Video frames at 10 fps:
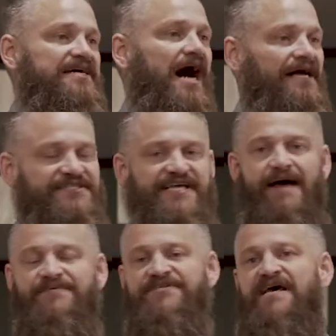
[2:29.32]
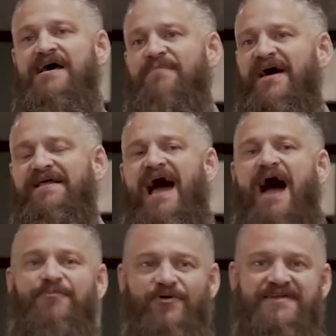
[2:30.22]
concepts. But
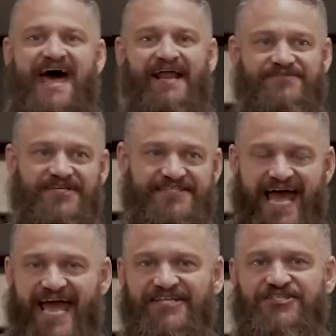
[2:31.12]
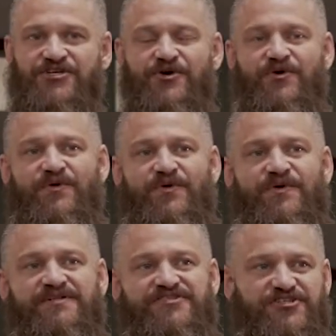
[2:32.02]
I bring that up today to
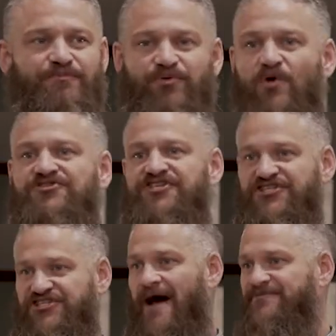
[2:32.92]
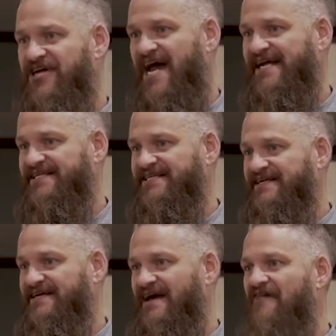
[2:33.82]
just broach the subject
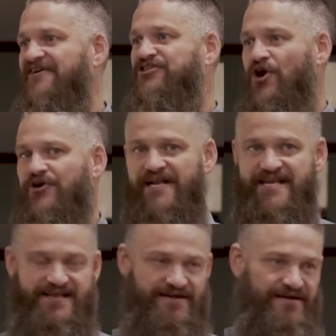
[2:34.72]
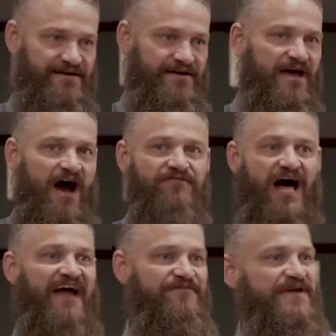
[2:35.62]
of eternity, of
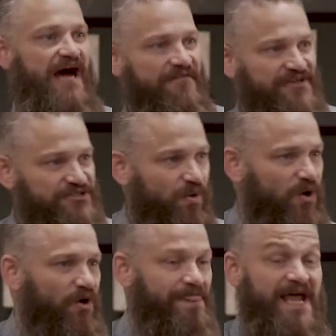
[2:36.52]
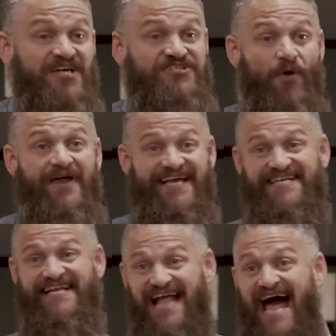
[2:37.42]
life beyond this world. So is
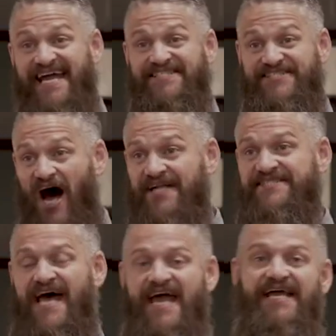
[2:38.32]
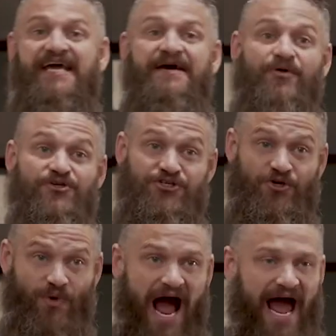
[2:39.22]
it like Dante
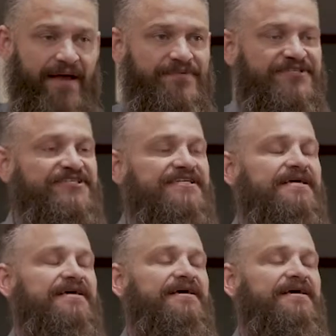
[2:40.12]
prescribes,